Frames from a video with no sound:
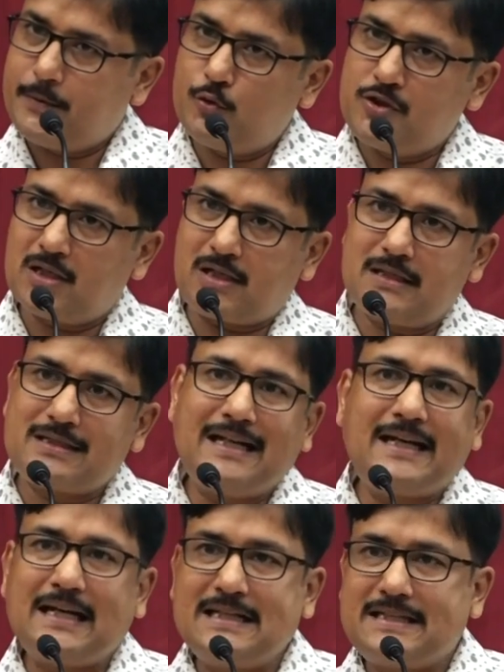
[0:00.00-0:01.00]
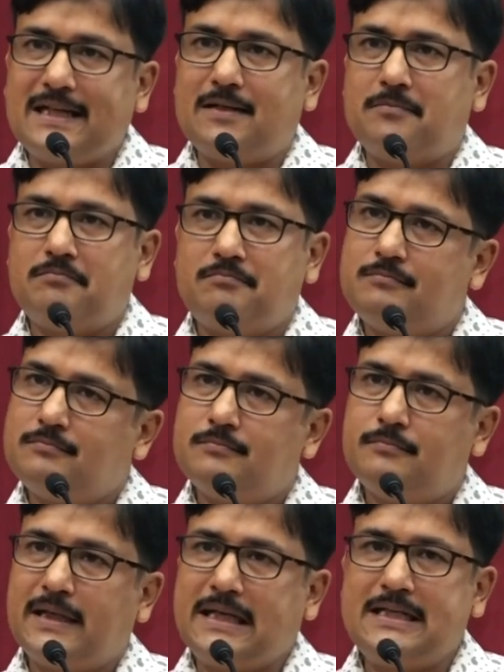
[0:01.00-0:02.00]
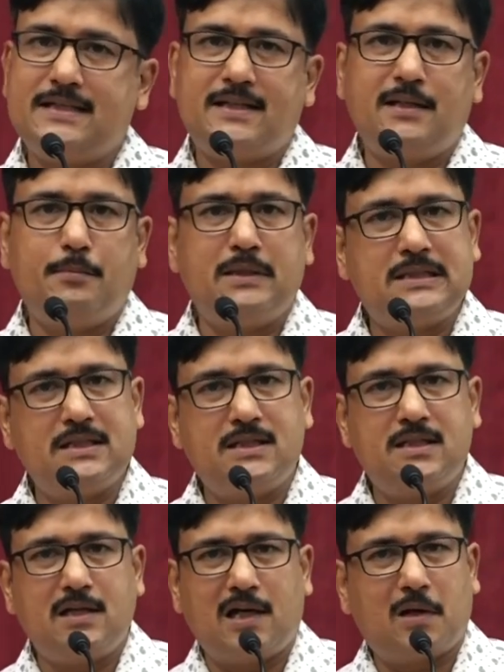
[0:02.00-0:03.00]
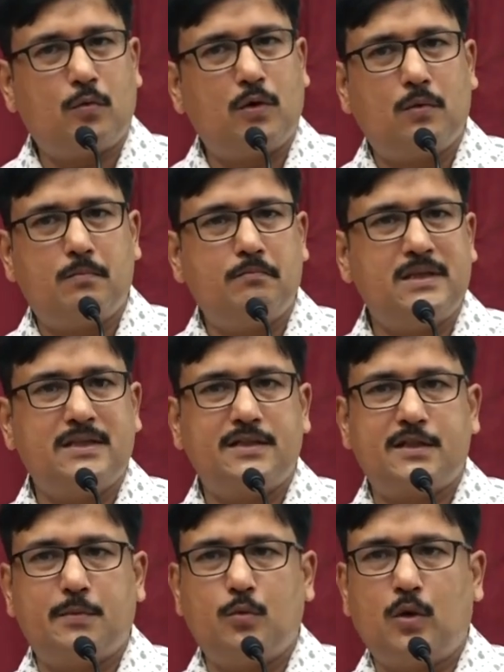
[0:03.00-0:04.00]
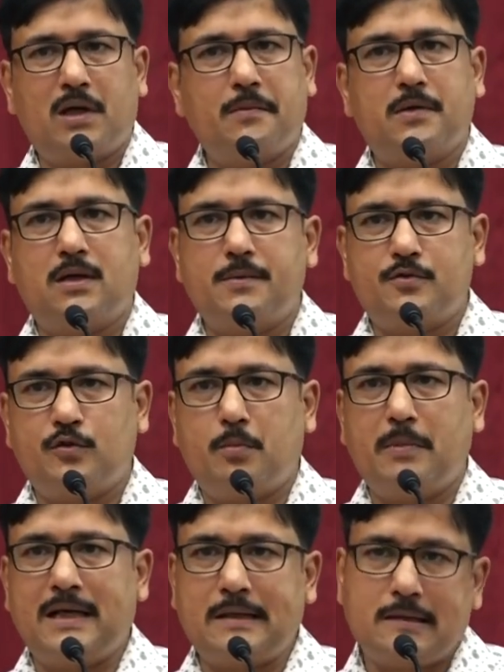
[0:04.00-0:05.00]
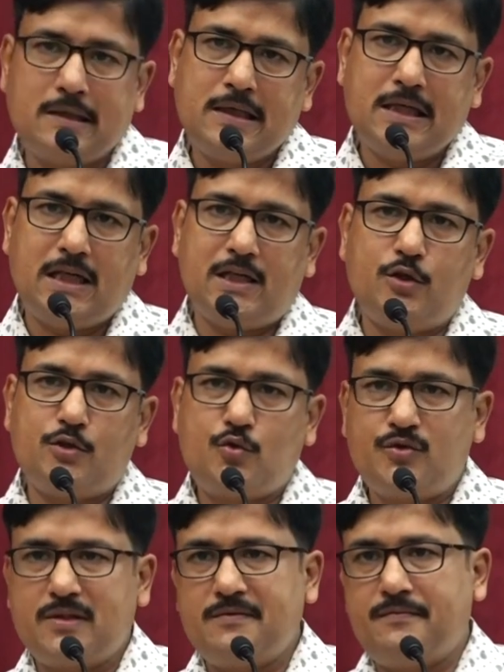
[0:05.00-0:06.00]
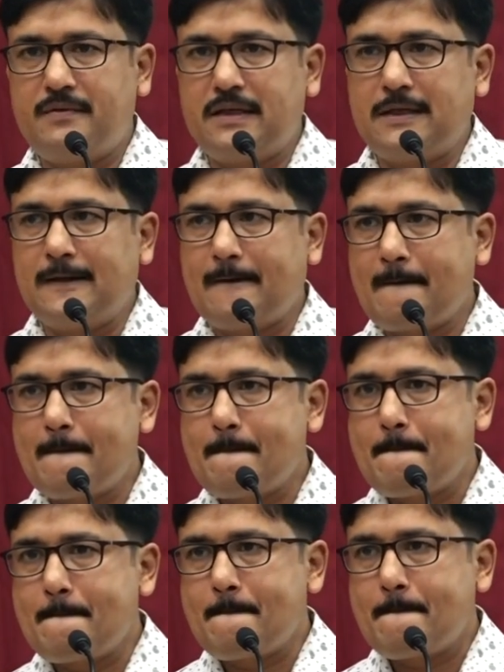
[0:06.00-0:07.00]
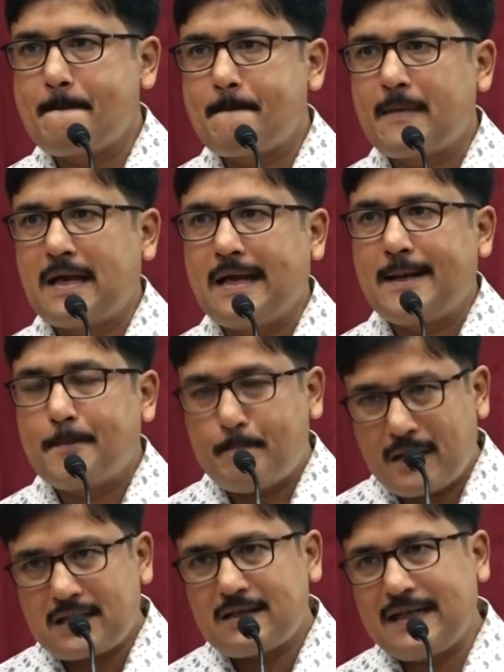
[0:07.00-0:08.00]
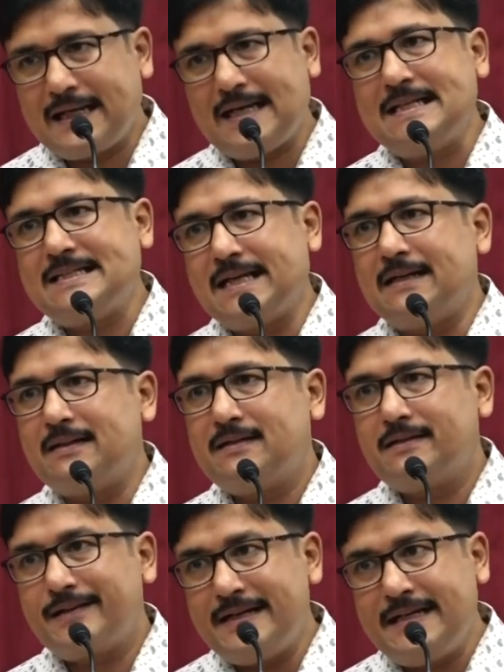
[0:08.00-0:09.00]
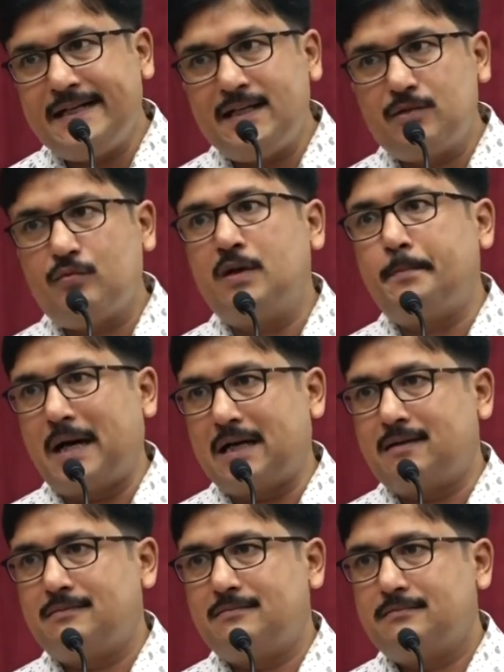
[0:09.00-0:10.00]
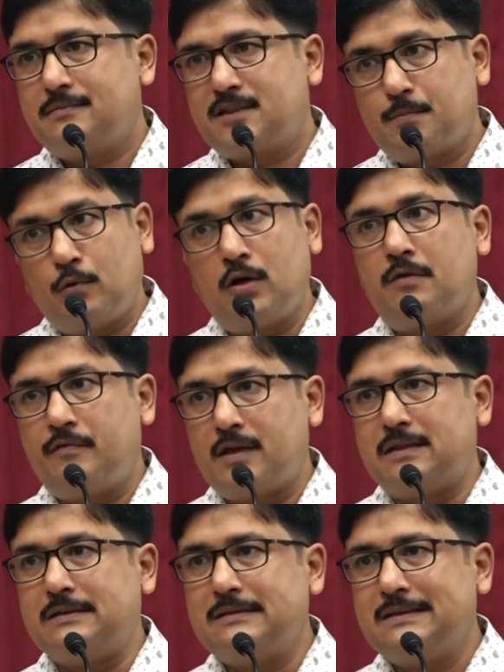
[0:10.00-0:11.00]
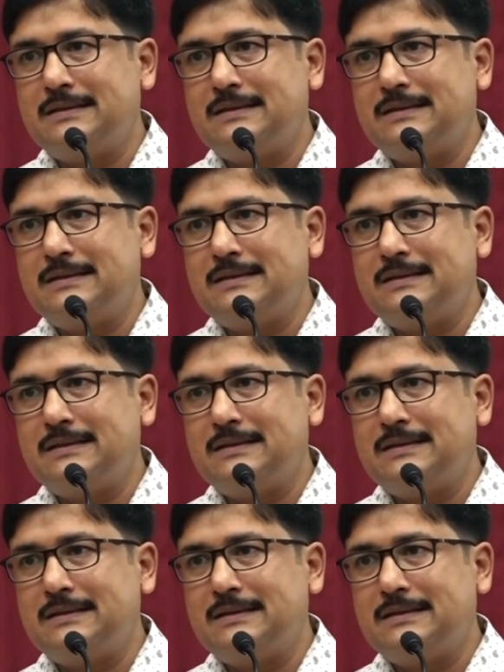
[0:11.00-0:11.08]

few journals like I said, McKinsey, B C G, Harvard Business Review, whatever comes to your mind in your chosen field. But like I said, reading is one part, smaller one.